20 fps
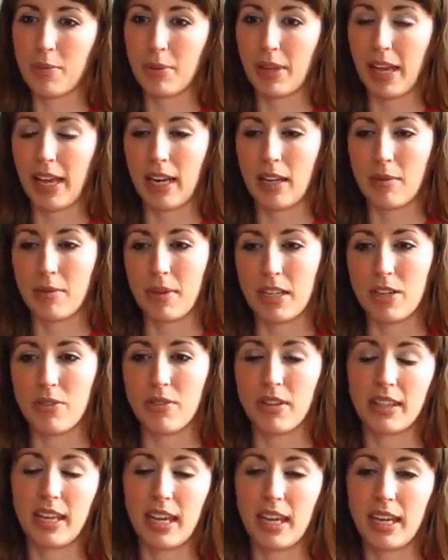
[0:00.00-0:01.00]
planning menu
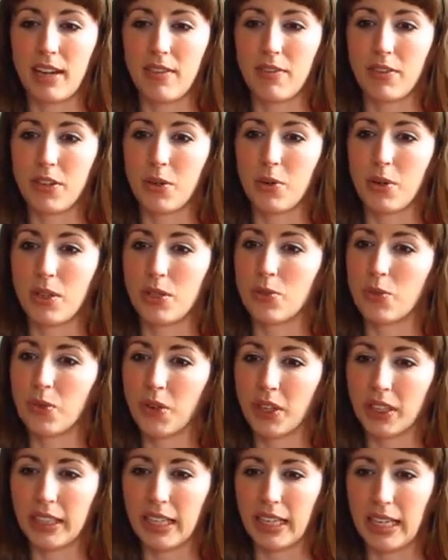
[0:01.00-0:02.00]
that they give you is
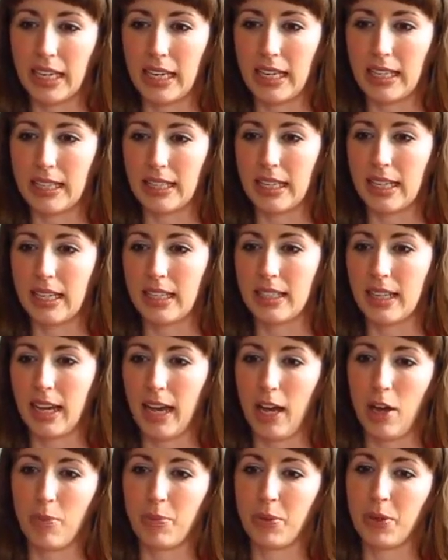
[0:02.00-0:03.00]
really easy to
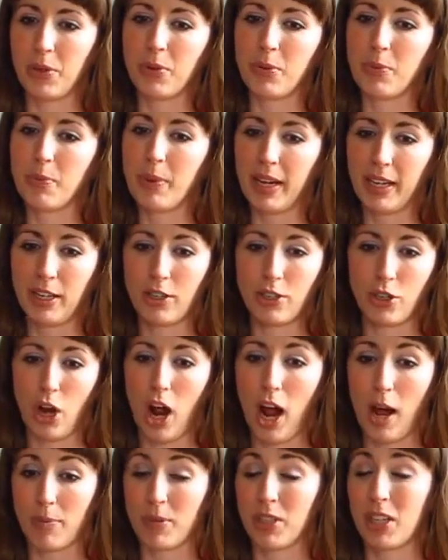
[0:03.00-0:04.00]
help you pick your
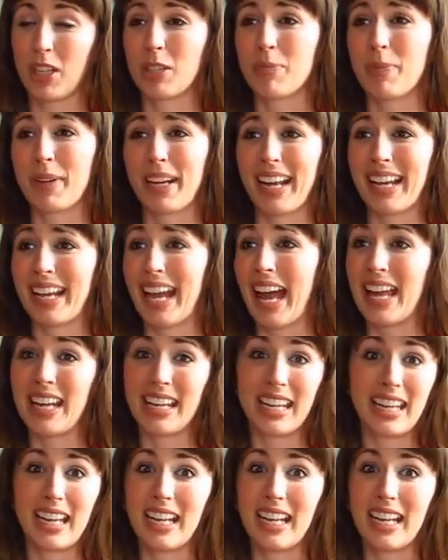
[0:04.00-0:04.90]
options, but again,